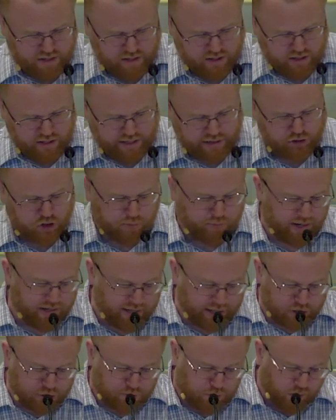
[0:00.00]
And so by
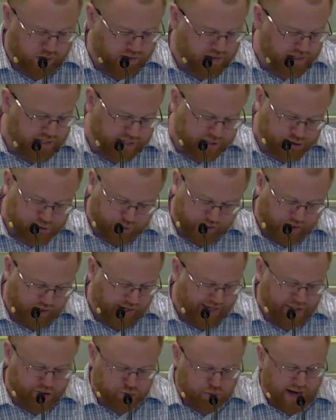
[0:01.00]
this point, the
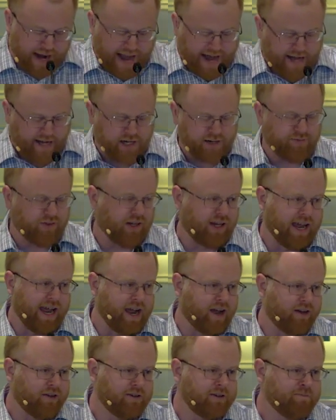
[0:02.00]
Israelites were out of the
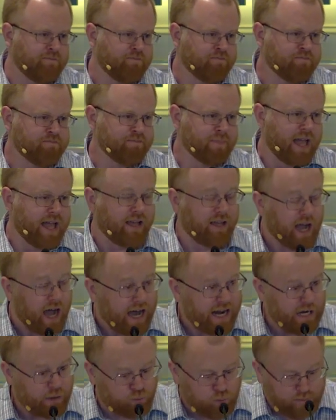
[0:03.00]
land, and God
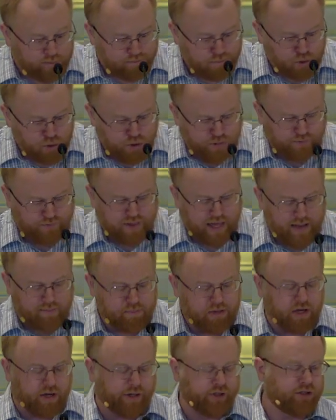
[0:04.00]
had removed them
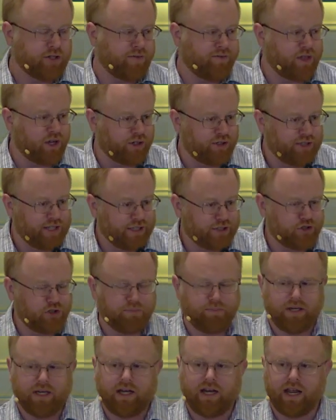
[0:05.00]
because of their
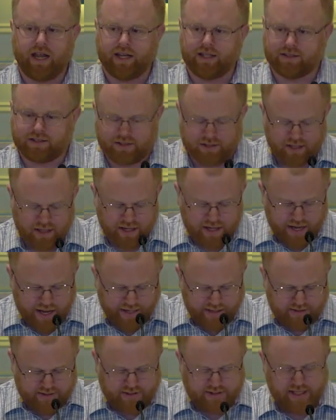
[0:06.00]
disobedience
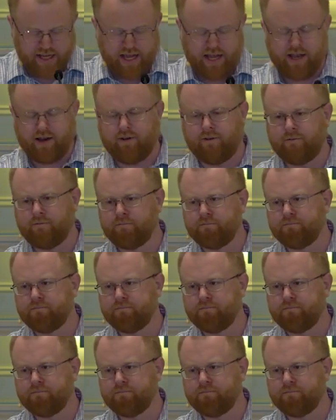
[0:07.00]
and sin.